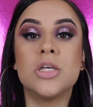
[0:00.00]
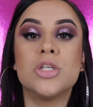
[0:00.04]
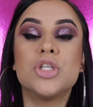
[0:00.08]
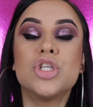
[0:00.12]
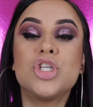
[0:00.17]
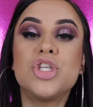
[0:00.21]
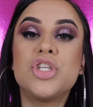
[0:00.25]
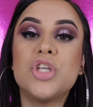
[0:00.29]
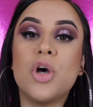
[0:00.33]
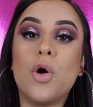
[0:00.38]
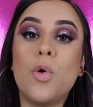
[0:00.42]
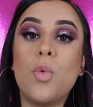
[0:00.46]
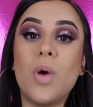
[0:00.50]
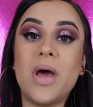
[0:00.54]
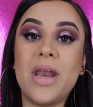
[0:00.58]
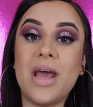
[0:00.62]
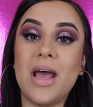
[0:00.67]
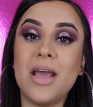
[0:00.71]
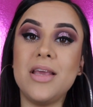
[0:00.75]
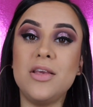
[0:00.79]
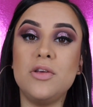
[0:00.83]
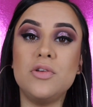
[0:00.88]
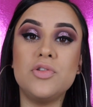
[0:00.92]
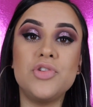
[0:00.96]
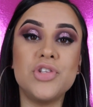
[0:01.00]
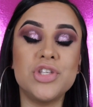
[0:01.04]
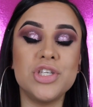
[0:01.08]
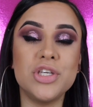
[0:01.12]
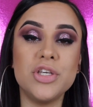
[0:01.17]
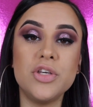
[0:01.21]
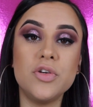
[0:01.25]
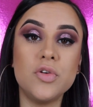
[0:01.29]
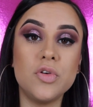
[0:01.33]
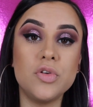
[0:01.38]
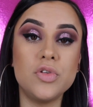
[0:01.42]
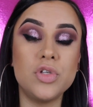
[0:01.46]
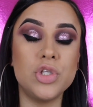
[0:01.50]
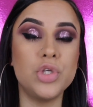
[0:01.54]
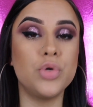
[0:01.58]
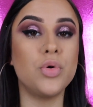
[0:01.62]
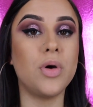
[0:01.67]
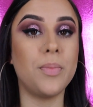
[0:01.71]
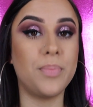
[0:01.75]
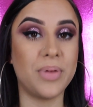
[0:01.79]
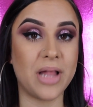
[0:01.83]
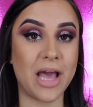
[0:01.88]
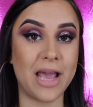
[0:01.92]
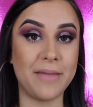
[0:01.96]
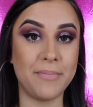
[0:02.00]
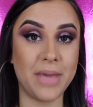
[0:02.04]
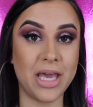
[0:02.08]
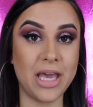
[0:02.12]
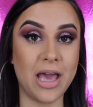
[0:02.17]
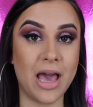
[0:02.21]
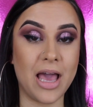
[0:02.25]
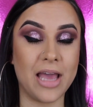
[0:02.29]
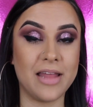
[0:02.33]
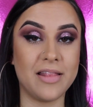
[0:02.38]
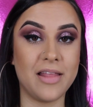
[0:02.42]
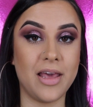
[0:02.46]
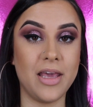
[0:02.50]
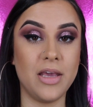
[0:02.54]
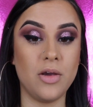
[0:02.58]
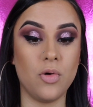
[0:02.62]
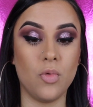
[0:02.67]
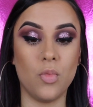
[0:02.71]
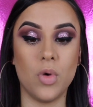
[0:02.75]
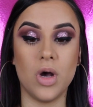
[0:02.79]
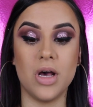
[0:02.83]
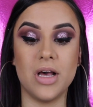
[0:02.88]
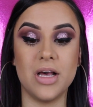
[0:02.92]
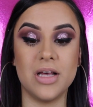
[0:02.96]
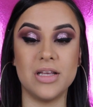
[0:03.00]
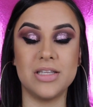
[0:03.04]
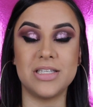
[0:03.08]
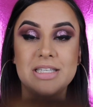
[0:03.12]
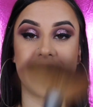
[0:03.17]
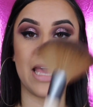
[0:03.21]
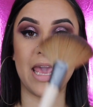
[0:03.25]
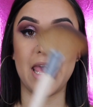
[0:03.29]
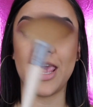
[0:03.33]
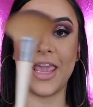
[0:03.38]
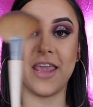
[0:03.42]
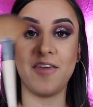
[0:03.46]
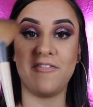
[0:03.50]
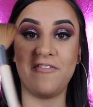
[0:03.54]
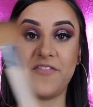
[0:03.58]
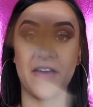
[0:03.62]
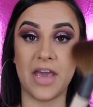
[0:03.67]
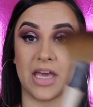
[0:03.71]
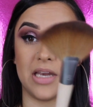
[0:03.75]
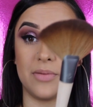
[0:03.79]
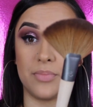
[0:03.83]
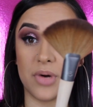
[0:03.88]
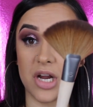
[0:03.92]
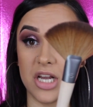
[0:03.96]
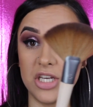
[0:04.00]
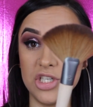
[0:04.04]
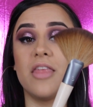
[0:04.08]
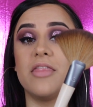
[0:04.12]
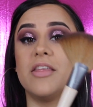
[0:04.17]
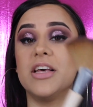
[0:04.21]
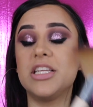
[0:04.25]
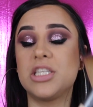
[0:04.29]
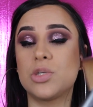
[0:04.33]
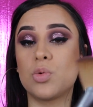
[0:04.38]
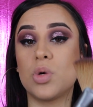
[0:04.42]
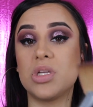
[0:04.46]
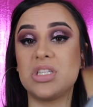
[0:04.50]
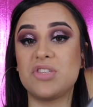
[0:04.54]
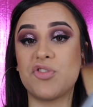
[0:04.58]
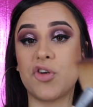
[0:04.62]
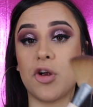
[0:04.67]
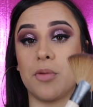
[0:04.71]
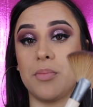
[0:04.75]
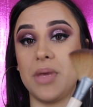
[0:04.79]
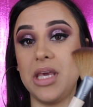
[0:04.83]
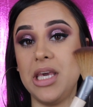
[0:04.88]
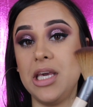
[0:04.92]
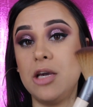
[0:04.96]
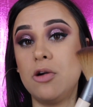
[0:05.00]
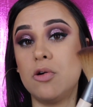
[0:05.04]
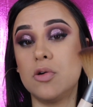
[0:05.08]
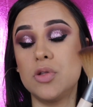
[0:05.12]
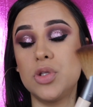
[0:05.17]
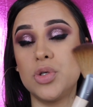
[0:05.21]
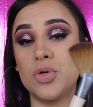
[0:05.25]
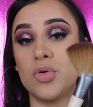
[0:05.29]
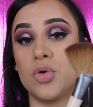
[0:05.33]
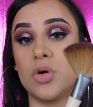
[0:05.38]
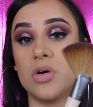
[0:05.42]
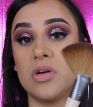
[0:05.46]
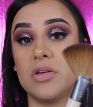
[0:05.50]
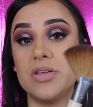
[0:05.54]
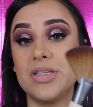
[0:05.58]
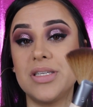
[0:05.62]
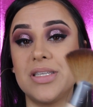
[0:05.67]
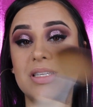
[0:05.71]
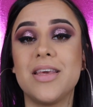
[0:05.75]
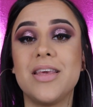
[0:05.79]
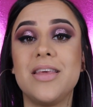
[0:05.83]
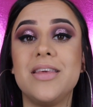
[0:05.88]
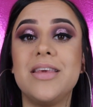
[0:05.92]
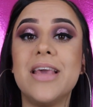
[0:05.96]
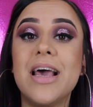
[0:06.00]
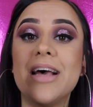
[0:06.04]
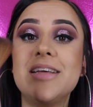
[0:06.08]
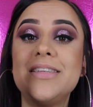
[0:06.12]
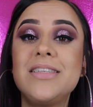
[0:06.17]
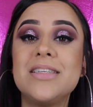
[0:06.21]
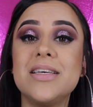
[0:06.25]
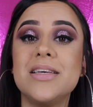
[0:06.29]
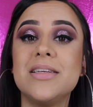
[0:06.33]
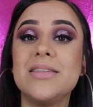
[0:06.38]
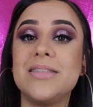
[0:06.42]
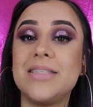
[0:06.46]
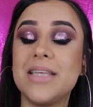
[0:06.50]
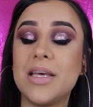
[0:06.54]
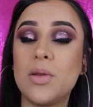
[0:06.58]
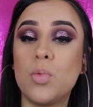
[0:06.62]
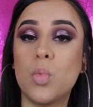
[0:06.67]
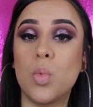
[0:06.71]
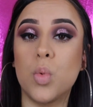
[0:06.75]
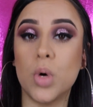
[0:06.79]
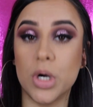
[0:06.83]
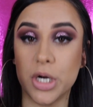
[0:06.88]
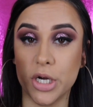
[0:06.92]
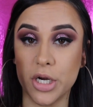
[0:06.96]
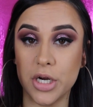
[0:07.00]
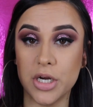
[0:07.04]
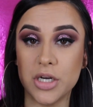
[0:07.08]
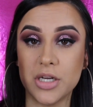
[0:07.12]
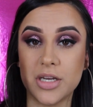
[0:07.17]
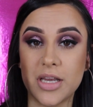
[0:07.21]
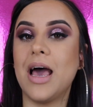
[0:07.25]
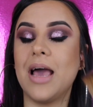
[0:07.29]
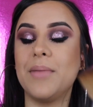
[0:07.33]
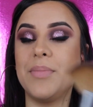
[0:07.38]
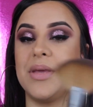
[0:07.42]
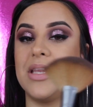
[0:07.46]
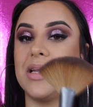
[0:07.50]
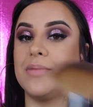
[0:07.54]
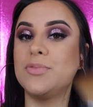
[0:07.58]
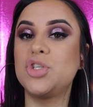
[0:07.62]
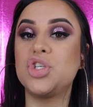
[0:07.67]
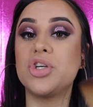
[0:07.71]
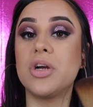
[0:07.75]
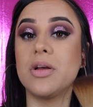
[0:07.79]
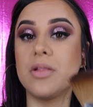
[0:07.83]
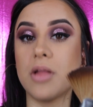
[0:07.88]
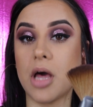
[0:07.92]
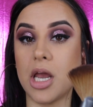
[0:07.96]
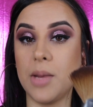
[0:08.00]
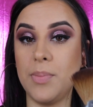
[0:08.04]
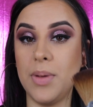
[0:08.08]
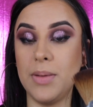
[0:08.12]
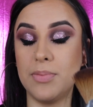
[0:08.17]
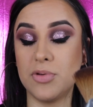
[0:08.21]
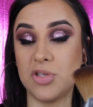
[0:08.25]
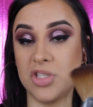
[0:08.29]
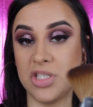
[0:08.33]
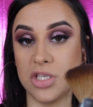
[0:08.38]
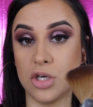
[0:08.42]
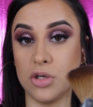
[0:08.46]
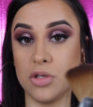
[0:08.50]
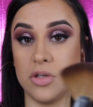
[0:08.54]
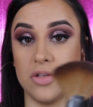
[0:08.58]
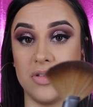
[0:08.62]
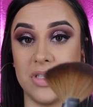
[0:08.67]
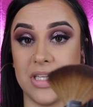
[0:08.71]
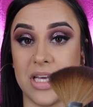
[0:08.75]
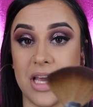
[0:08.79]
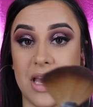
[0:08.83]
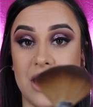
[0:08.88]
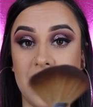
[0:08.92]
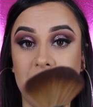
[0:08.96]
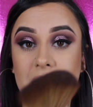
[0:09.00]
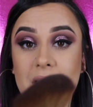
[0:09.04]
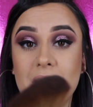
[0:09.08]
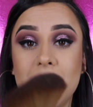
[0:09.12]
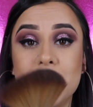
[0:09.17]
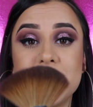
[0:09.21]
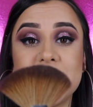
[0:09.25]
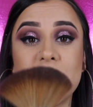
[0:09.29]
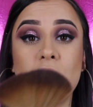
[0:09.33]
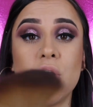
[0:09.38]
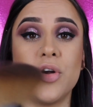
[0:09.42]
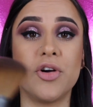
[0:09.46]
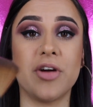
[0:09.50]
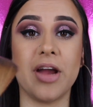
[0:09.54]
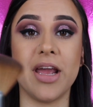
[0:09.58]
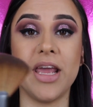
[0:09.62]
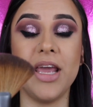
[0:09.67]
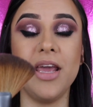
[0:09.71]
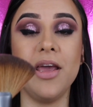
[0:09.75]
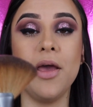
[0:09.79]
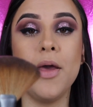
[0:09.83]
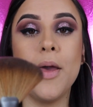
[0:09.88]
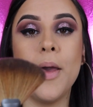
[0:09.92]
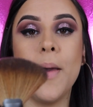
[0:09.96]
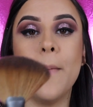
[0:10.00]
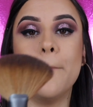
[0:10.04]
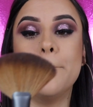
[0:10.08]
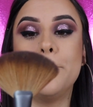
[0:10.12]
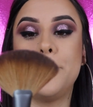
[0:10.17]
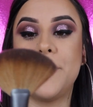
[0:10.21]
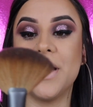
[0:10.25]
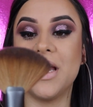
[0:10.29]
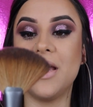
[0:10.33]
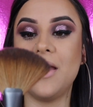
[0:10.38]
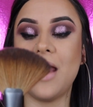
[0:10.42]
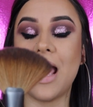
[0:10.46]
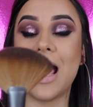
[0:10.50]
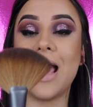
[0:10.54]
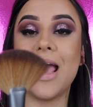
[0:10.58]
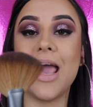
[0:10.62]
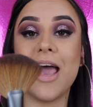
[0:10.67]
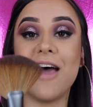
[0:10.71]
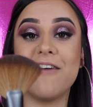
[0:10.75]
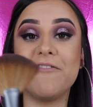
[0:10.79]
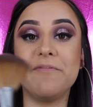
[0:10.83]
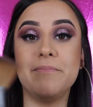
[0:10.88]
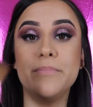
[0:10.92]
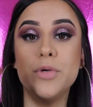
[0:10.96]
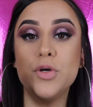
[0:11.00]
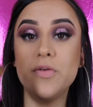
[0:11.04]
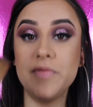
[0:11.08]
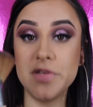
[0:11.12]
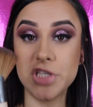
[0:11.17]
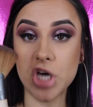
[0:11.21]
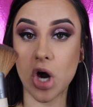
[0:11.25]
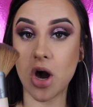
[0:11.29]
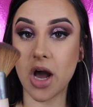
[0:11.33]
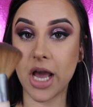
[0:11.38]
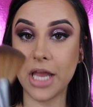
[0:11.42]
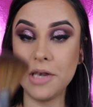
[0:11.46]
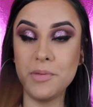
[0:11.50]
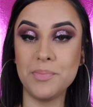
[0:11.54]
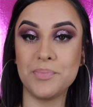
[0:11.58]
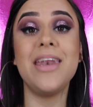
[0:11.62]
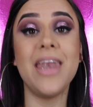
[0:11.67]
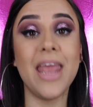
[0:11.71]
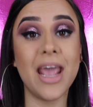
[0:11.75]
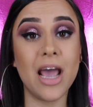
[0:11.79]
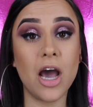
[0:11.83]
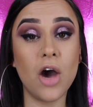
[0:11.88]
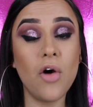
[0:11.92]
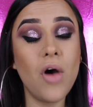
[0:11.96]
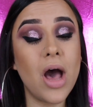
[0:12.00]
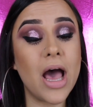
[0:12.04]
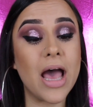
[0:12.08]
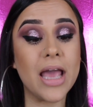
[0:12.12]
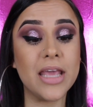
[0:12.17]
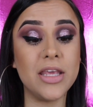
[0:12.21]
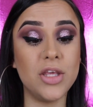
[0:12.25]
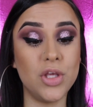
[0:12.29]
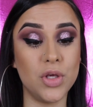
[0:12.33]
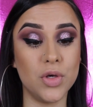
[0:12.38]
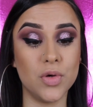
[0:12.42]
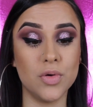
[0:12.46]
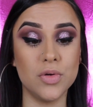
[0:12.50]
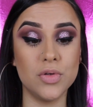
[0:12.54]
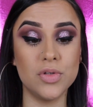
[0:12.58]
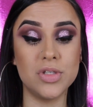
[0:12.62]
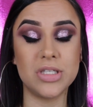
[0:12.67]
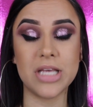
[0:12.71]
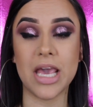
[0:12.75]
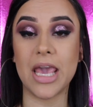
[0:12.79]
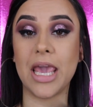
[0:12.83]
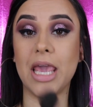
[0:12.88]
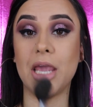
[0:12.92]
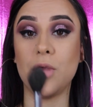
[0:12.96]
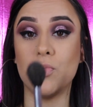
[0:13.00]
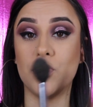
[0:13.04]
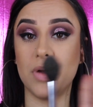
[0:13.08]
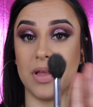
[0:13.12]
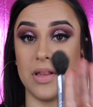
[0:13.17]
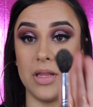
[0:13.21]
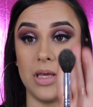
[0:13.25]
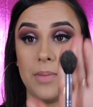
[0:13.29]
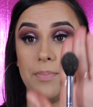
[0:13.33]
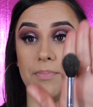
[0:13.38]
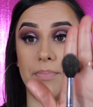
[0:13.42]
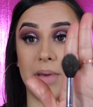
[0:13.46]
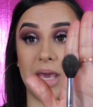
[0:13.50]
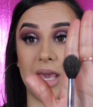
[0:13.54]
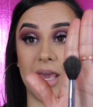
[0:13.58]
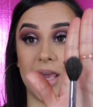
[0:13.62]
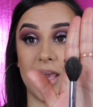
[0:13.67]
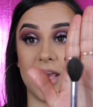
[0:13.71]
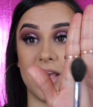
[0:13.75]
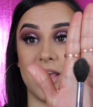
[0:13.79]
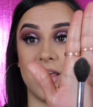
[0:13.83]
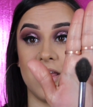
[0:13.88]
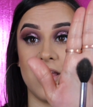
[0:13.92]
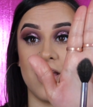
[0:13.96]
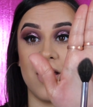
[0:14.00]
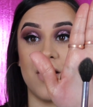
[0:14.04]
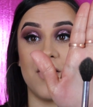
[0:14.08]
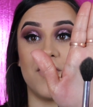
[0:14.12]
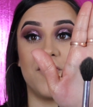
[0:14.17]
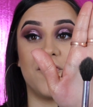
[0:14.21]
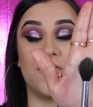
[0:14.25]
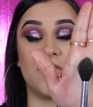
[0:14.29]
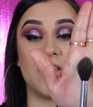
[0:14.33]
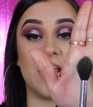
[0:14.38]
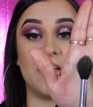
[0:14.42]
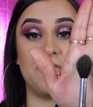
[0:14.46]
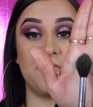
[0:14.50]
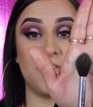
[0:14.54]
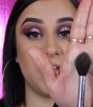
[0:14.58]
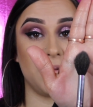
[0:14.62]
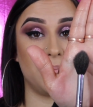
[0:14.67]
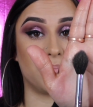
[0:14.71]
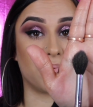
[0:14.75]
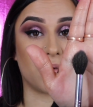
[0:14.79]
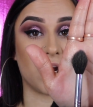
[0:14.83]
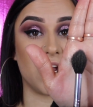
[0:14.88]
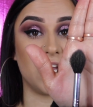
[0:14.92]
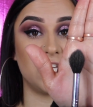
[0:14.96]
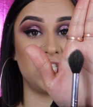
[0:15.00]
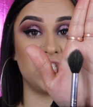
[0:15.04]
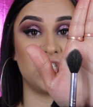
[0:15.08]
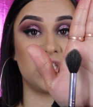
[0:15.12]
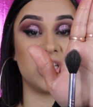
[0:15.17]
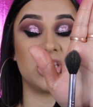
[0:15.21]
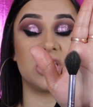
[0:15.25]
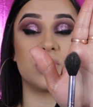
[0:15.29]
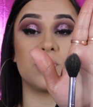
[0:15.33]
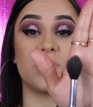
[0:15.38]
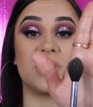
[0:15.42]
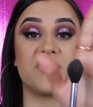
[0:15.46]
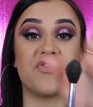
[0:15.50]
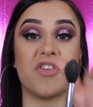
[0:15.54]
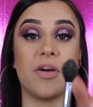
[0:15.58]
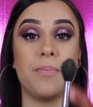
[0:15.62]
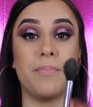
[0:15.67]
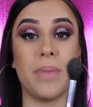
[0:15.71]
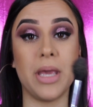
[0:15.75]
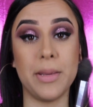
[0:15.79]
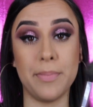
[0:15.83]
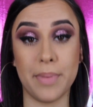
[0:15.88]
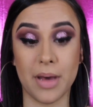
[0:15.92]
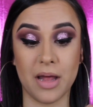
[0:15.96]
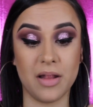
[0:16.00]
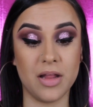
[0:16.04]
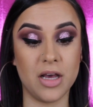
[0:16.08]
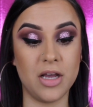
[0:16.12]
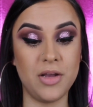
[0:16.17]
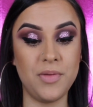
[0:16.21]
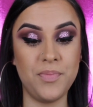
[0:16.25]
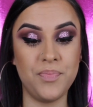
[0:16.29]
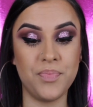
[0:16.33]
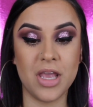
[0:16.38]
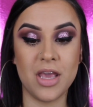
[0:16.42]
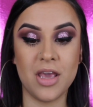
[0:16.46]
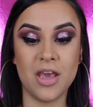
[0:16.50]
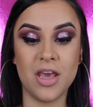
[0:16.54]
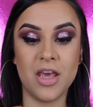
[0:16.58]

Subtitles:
So what I used to use to apply my highlight was a fan brush. This one's from Eco Tools. Yes, it did work. I mean, I'm sure a lot of people still use it and it comes out great, but I have moved on. Now I use a really big fluffy brush. This one's from Bella.